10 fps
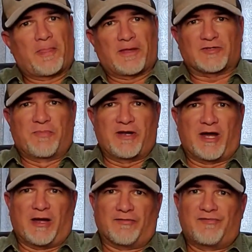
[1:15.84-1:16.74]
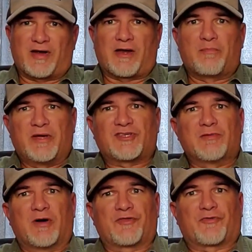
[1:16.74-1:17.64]
It's been a very busy
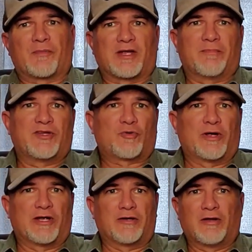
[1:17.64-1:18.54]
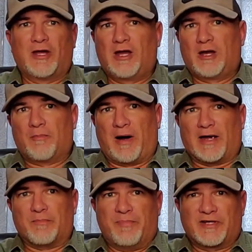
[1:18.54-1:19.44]
month for me between my
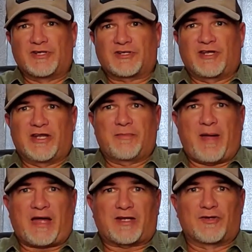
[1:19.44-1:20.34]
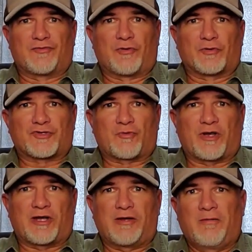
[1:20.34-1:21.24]
business getting back into full
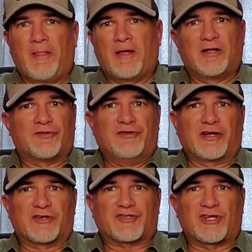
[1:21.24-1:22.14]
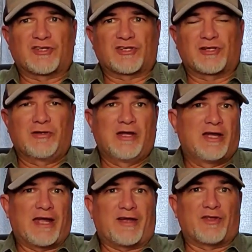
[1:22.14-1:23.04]
swing, deer season,
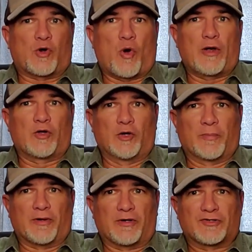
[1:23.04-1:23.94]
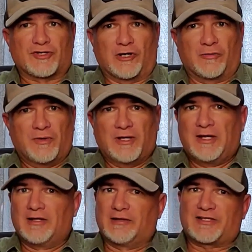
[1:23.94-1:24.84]
and the quail opener. So
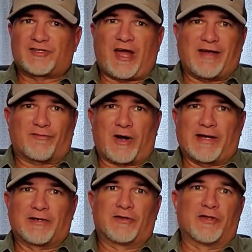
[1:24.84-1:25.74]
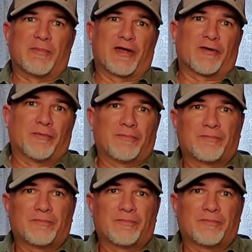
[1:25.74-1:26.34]
let's dive right into the mail.